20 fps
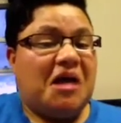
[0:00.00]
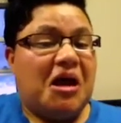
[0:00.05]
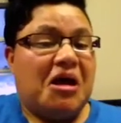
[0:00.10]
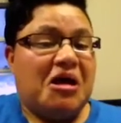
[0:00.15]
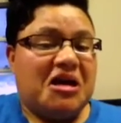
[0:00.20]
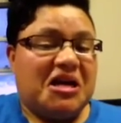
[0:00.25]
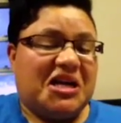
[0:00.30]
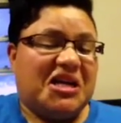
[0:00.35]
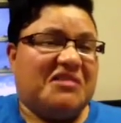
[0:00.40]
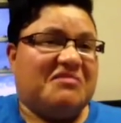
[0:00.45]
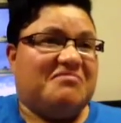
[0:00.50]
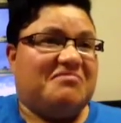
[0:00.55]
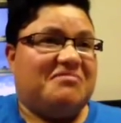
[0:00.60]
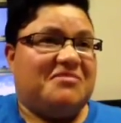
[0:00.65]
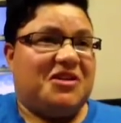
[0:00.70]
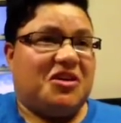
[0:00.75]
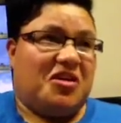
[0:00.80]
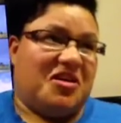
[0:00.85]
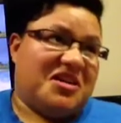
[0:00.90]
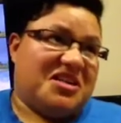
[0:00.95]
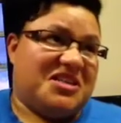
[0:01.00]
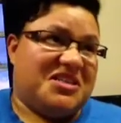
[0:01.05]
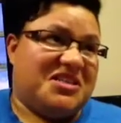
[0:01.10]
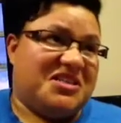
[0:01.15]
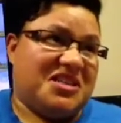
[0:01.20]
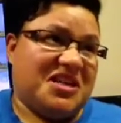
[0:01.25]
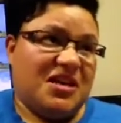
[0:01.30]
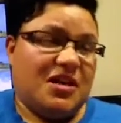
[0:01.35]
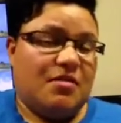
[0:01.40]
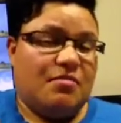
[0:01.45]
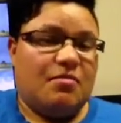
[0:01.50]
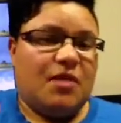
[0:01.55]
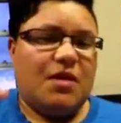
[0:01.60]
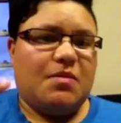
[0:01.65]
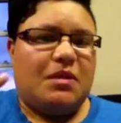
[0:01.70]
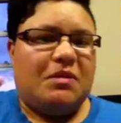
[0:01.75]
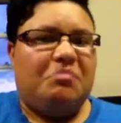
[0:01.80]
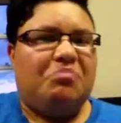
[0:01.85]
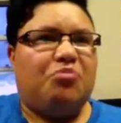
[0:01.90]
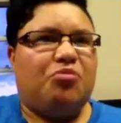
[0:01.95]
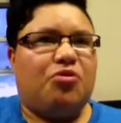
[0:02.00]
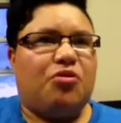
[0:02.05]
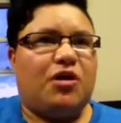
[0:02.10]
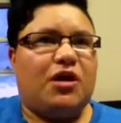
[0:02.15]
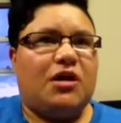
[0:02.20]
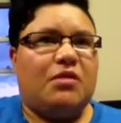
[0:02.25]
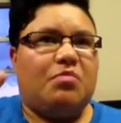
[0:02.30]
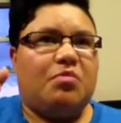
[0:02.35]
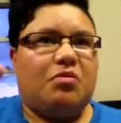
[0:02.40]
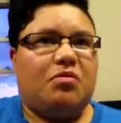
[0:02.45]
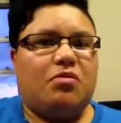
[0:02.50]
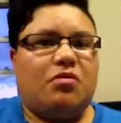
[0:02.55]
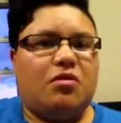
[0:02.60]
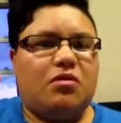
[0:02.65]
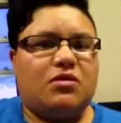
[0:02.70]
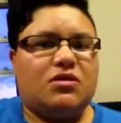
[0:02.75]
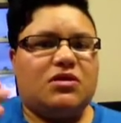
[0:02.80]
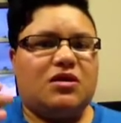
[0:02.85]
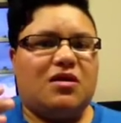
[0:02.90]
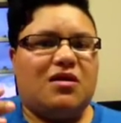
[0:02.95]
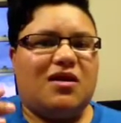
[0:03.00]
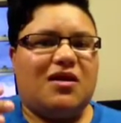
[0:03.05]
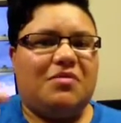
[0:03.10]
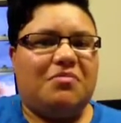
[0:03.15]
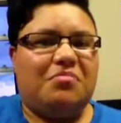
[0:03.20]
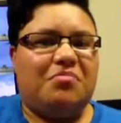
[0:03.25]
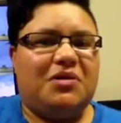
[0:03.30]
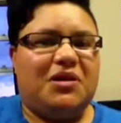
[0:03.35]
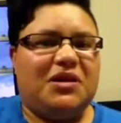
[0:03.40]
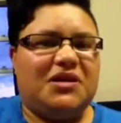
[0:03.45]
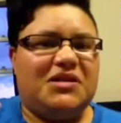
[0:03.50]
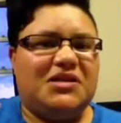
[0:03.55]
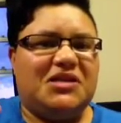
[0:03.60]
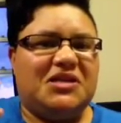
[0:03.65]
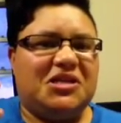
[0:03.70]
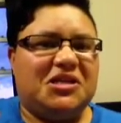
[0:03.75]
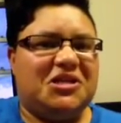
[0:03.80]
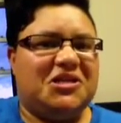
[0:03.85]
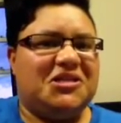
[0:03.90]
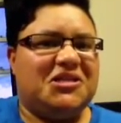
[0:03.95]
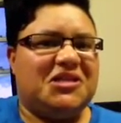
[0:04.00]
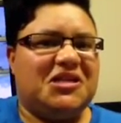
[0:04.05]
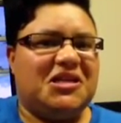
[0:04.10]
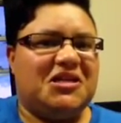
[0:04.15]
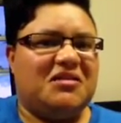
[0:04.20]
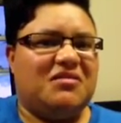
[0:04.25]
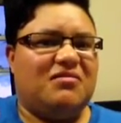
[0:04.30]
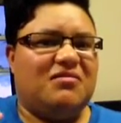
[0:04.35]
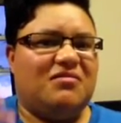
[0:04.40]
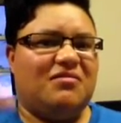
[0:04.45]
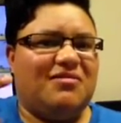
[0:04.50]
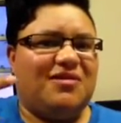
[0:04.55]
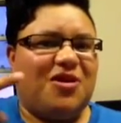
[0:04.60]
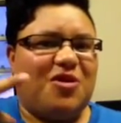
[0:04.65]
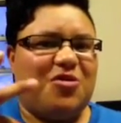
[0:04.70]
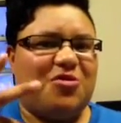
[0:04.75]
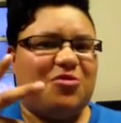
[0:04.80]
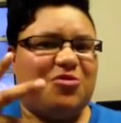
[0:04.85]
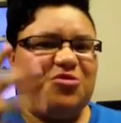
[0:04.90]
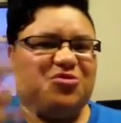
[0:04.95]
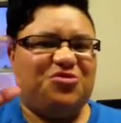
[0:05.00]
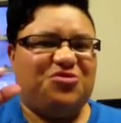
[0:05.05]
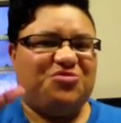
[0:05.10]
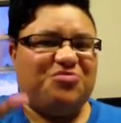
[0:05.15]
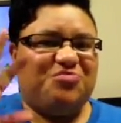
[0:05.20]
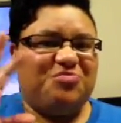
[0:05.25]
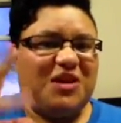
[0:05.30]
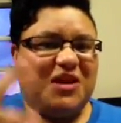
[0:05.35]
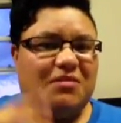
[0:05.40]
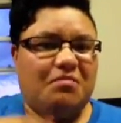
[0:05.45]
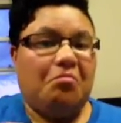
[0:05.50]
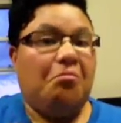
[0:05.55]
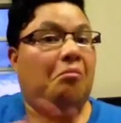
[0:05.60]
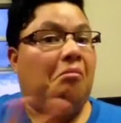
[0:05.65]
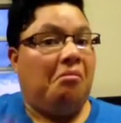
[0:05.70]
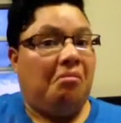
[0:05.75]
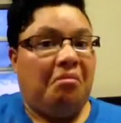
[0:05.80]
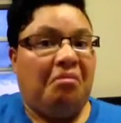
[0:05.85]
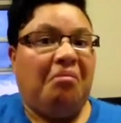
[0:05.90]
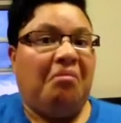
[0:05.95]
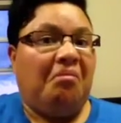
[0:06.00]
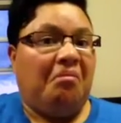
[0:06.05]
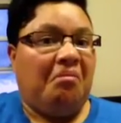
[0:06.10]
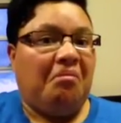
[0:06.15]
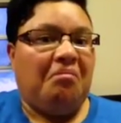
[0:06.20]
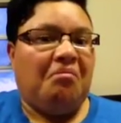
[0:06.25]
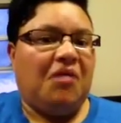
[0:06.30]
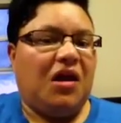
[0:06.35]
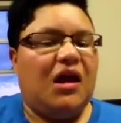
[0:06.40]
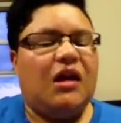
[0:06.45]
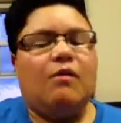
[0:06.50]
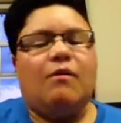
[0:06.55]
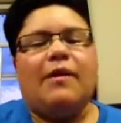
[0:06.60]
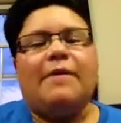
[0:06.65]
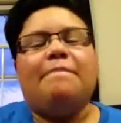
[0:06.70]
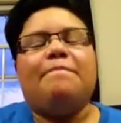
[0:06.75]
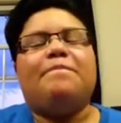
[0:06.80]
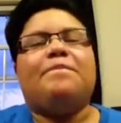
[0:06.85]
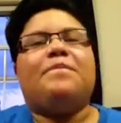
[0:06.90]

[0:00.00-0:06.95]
I can kind of see it. Maybe pre-peroxide, bleaching, skin, nose, bit. Anyway.